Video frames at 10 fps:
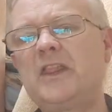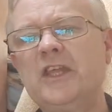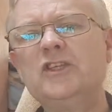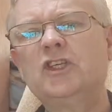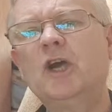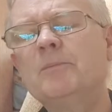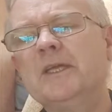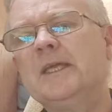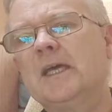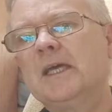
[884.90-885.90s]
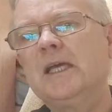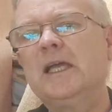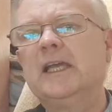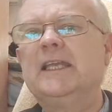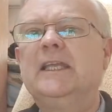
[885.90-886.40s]
there's a company
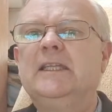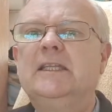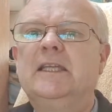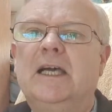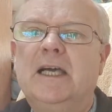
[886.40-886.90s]
in